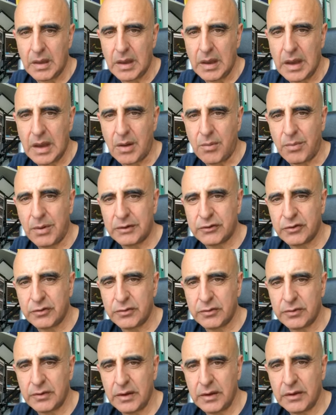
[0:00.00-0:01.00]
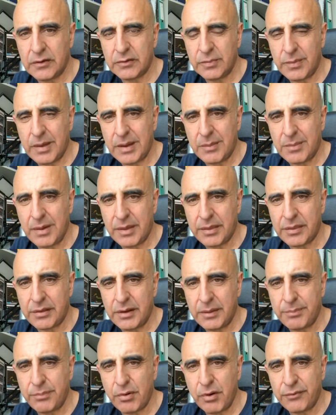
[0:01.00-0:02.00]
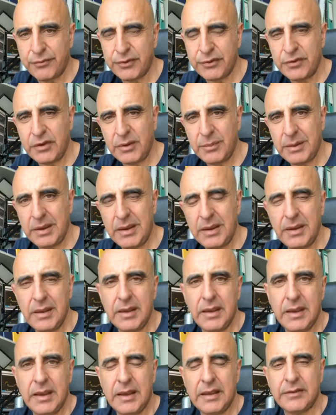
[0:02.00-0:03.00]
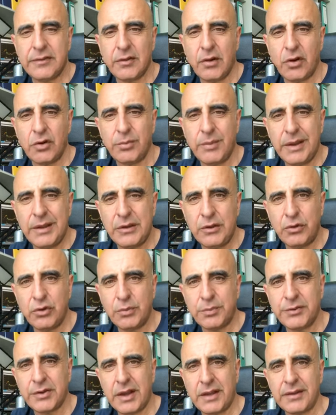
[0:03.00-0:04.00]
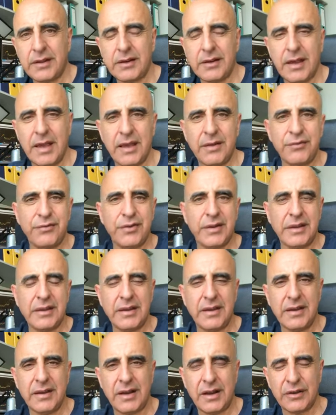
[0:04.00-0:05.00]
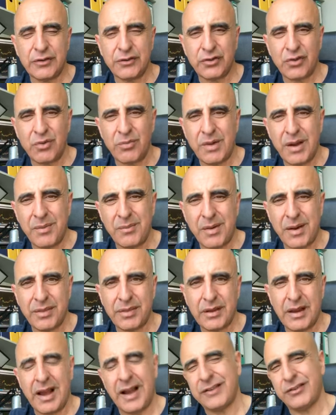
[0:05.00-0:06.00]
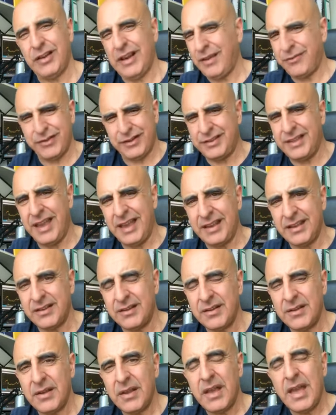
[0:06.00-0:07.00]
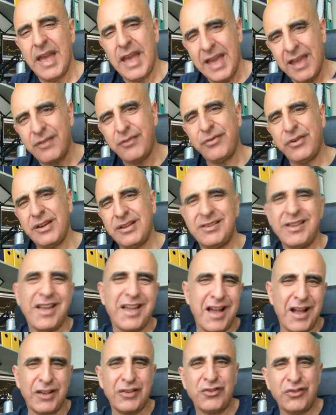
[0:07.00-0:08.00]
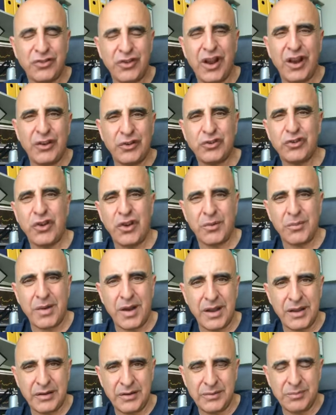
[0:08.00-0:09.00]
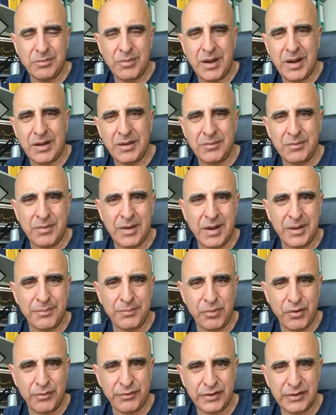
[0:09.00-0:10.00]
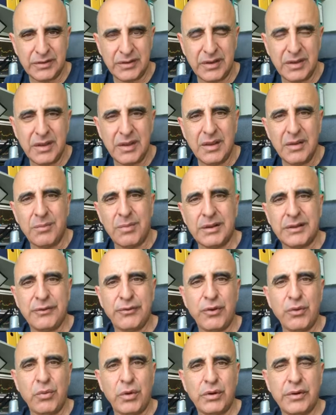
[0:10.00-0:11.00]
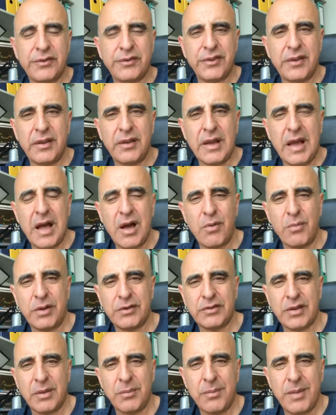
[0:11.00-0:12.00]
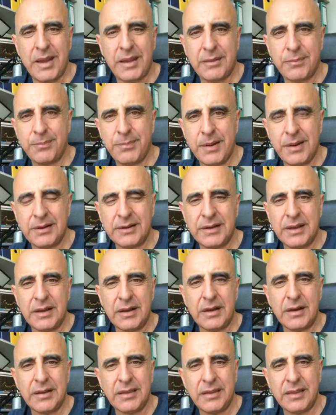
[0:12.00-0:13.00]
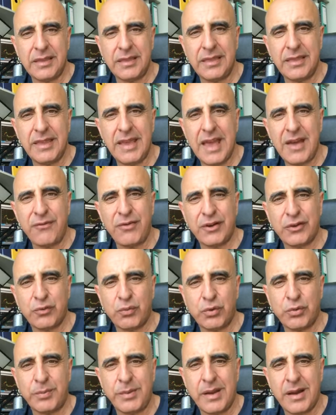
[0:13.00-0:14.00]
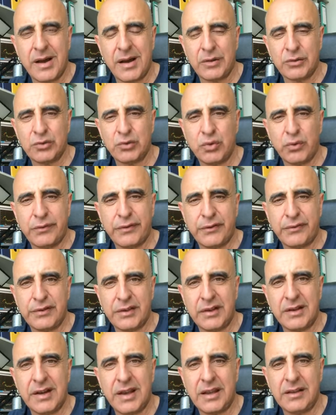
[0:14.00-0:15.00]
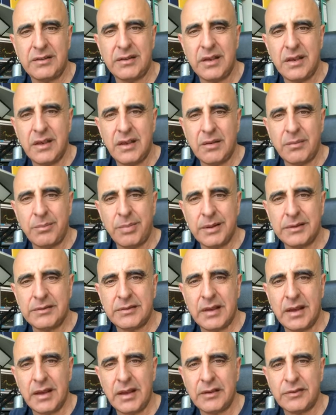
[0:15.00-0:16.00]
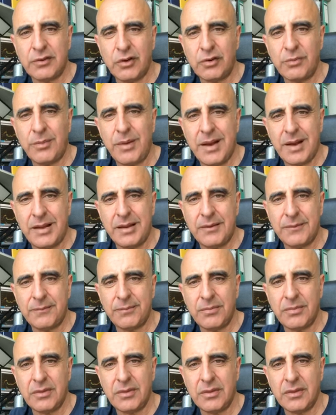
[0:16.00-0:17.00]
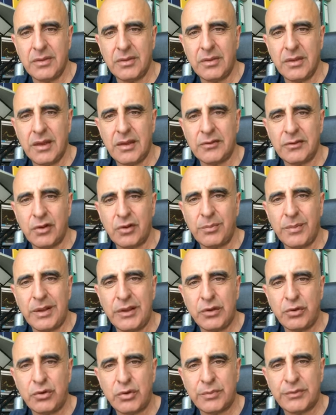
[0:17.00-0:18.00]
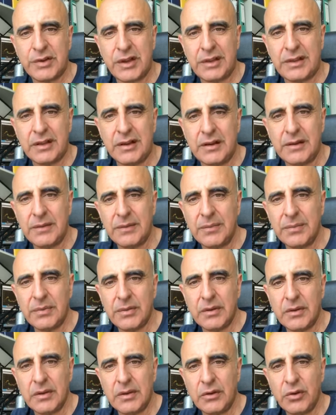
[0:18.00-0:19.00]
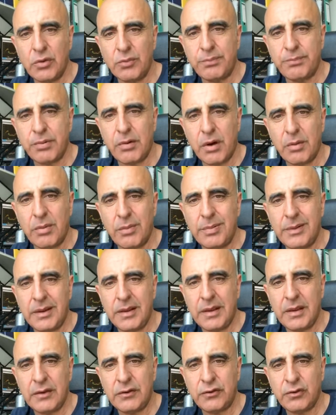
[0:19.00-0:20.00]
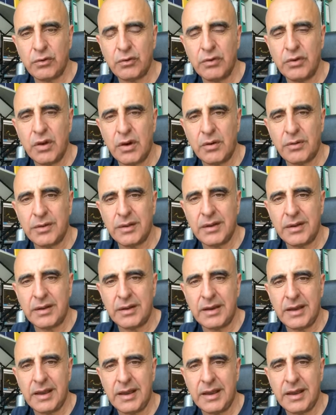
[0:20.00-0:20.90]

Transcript: How much is my monthly profit, Jimmy? It's on my YouTube channel. Every year I show my monthly, actually every day. Every day I, I share my, my, my profit. But if you want to see how much I make per year, the average would be around two hundred fifty grand. But uh, it's on my, it's on my YouTube channel. You probably should go there